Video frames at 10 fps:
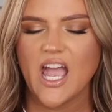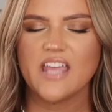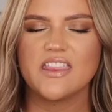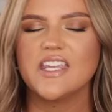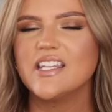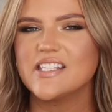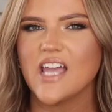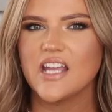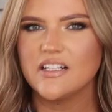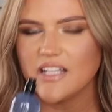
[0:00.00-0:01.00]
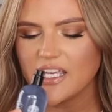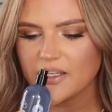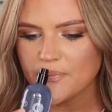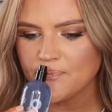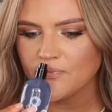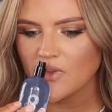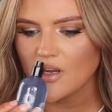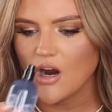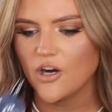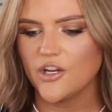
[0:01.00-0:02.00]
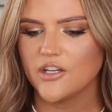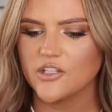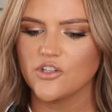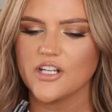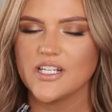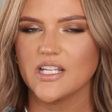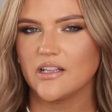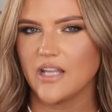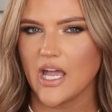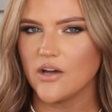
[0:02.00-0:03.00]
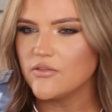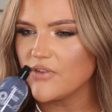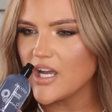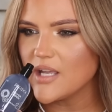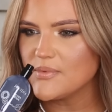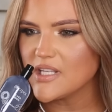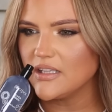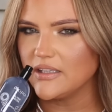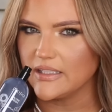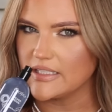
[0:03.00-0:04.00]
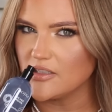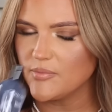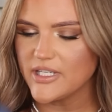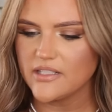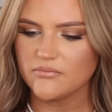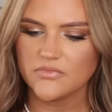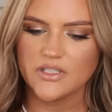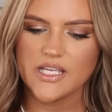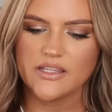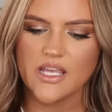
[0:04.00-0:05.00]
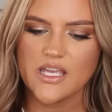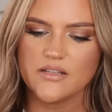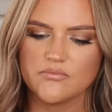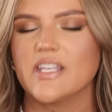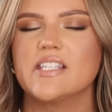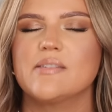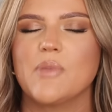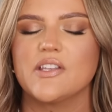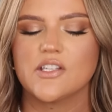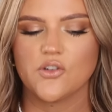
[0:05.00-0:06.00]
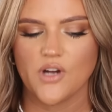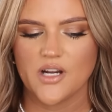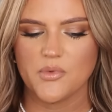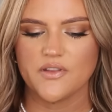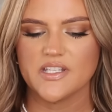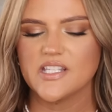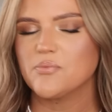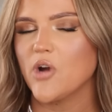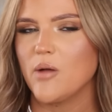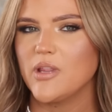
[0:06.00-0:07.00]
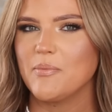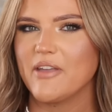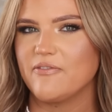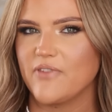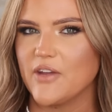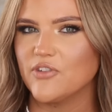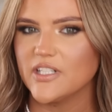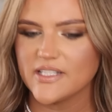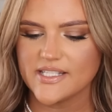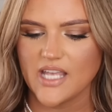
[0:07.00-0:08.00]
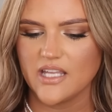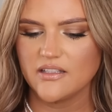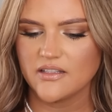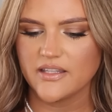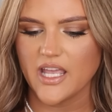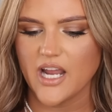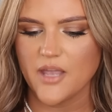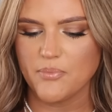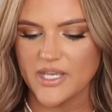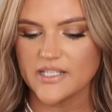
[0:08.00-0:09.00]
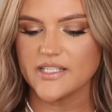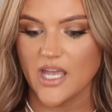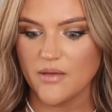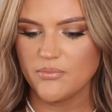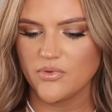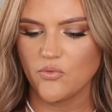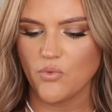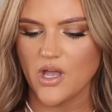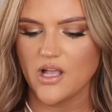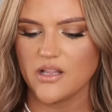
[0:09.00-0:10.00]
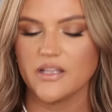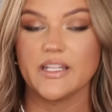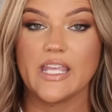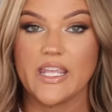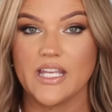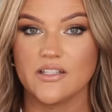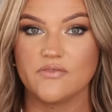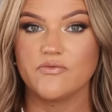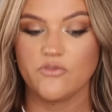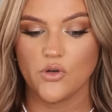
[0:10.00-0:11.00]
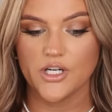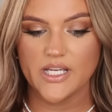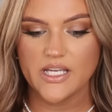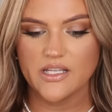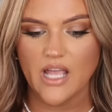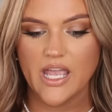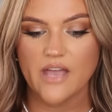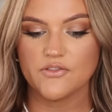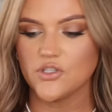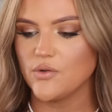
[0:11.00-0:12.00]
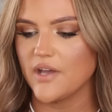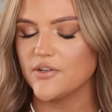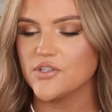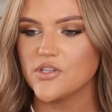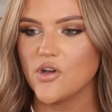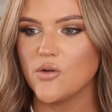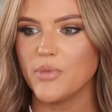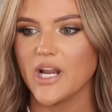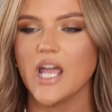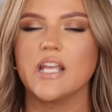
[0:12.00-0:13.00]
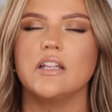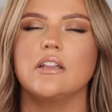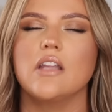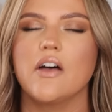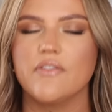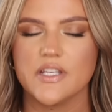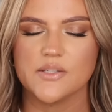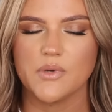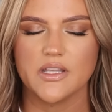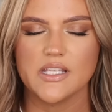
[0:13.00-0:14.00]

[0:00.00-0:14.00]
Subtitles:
I think it's kind of like Ariana Grande Cloud vibes, a little bit like that. This smells incredible. This is probably my favorite scent that I picked up while in Florida. I have two others though, but I love this one.